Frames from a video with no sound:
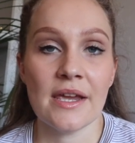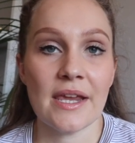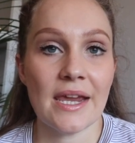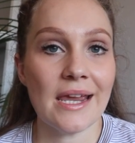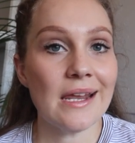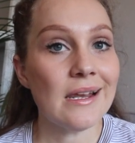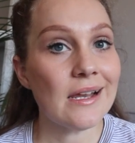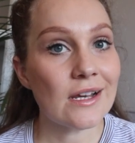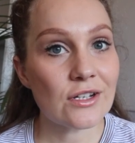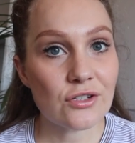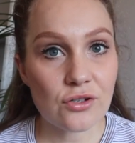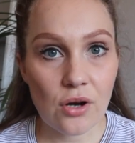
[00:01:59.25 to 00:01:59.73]

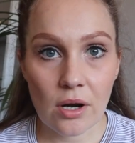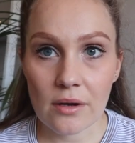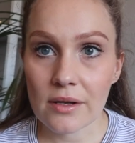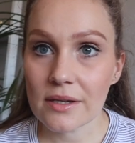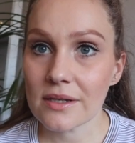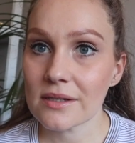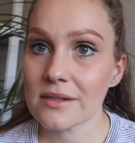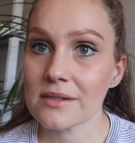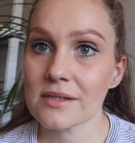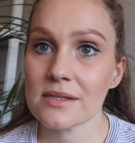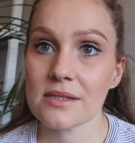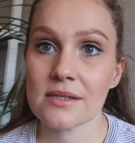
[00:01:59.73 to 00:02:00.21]

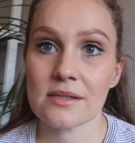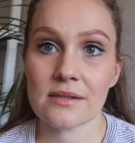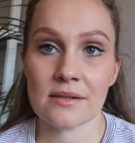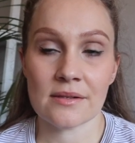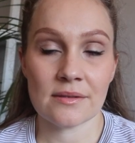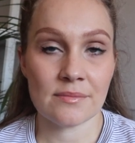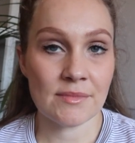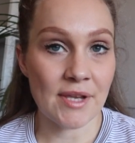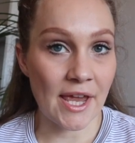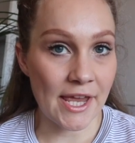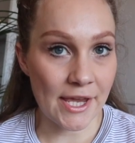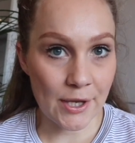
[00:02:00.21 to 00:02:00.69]
electronics,
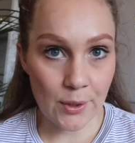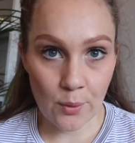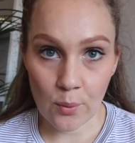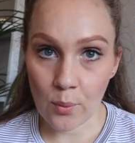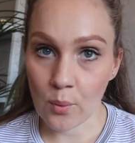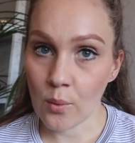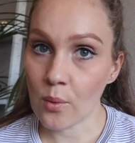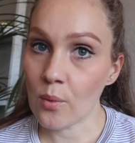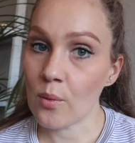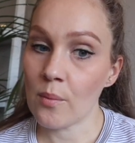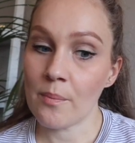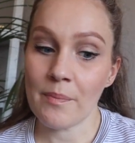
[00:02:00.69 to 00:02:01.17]

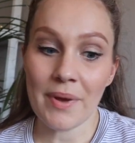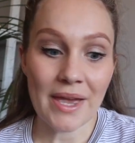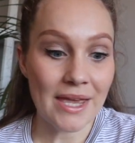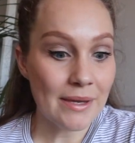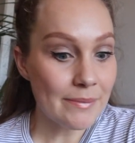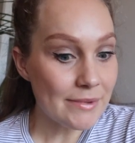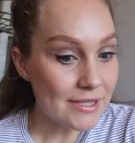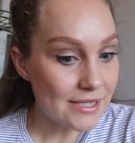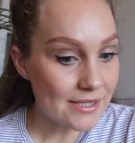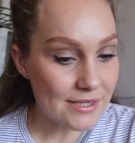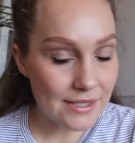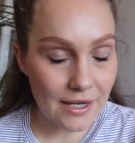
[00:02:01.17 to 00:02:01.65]
decor,
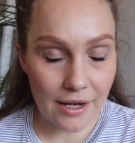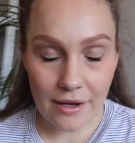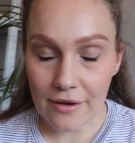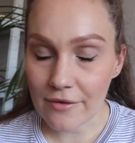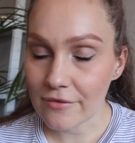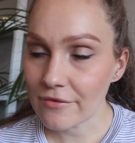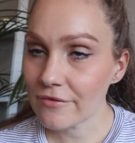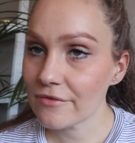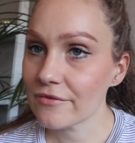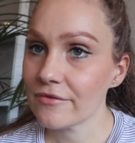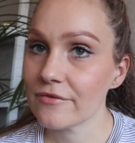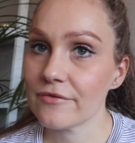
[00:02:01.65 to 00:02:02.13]
baby
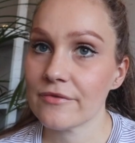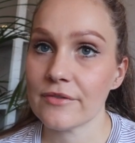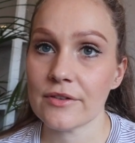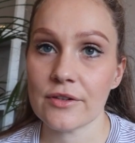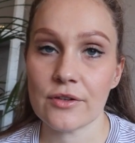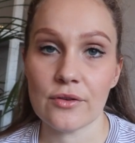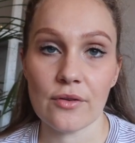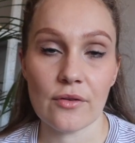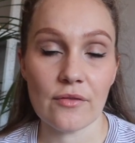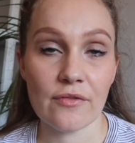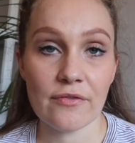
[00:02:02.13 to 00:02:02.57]
stuff, you know,